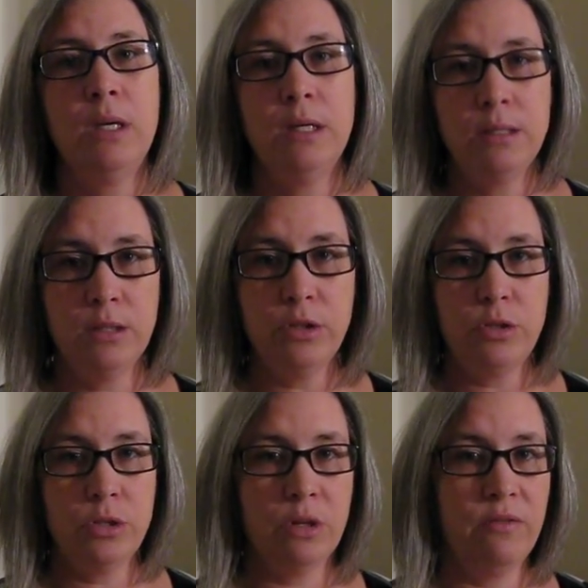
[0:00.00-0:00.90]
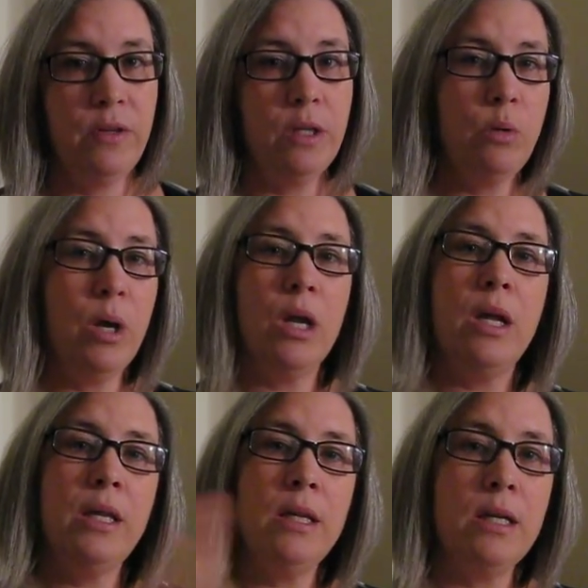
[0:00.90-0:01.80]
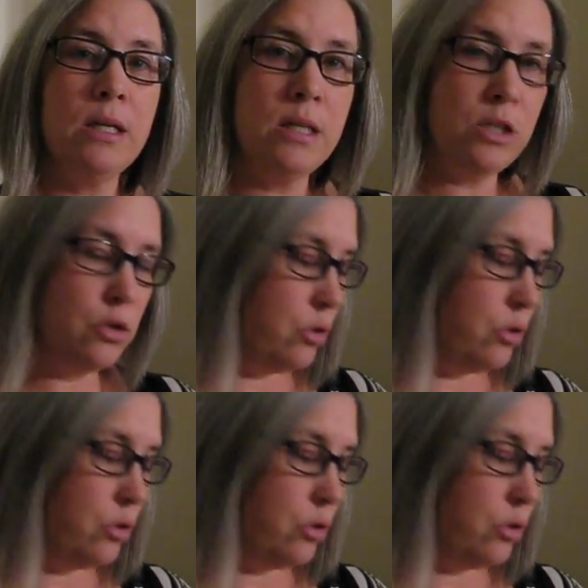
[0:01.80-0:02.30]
until you start feeling well, and then an additional